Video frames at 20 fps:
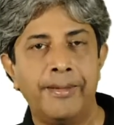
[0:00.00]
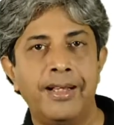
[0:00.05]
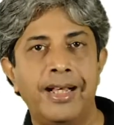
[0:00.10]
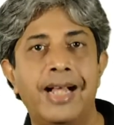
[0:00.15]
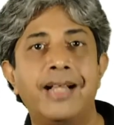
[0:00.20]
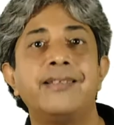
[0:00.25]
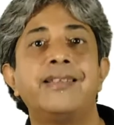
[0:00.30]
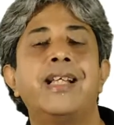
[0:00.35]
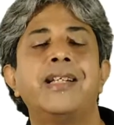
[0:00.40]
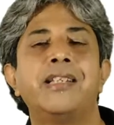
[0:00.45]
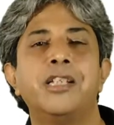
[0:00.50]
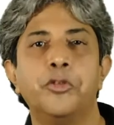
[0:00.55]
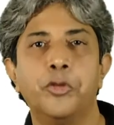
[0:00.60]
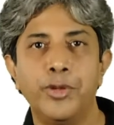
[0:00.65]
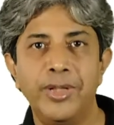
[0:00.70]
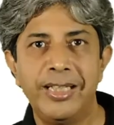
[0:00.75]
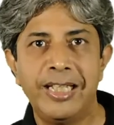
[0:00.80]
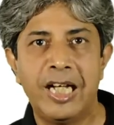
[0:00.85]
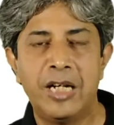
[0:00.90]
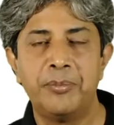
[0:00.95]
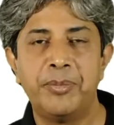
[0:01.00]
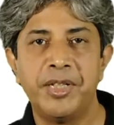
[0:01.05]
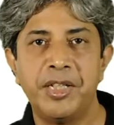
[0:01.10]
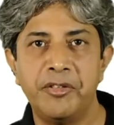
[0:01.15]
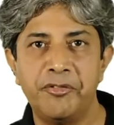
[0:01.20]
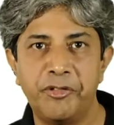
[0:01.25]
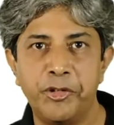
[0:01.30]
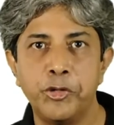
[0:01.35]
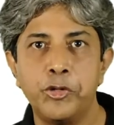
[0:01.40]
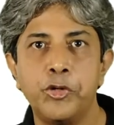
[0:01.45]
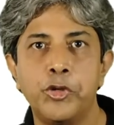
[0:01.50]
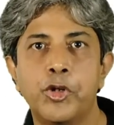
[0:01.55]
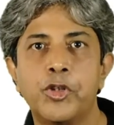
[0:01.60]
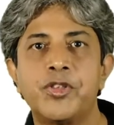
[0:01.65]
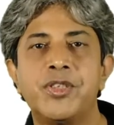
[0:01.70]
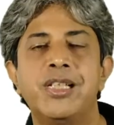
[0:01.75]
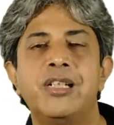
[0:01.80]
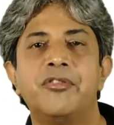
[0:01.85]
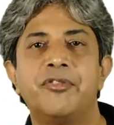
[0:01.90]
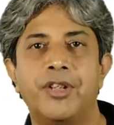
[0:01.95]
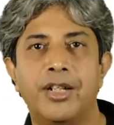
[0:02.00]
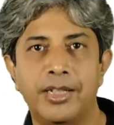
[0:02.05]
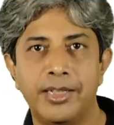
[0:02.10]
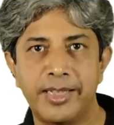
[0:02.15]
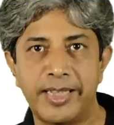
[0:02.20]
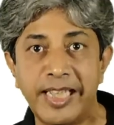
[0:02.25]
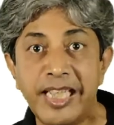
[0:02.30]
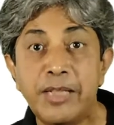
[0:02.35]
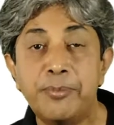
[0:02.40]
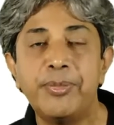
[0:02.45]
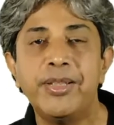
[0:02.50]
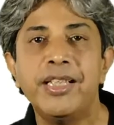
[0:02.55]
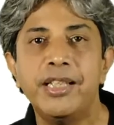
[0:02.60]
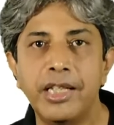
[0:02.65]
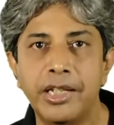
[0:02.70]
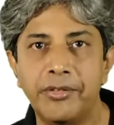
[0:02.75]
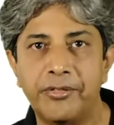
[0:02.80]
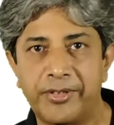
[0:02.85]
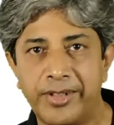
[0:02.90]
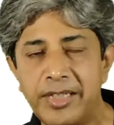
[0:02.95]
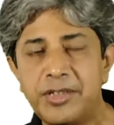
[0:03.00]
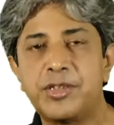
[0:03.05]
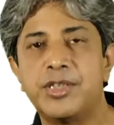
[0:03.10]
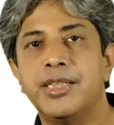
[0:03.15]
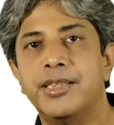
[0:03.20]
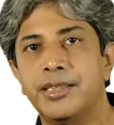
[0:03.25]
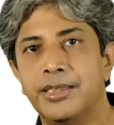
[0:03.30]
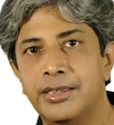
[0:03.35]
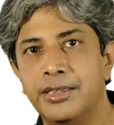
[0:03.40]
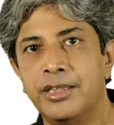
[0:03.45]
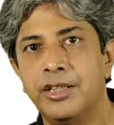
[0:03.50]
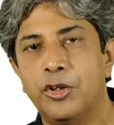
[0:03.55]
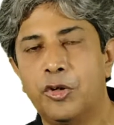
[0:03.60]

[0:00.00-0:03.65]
And that can only happen if you yourself are deeply interested in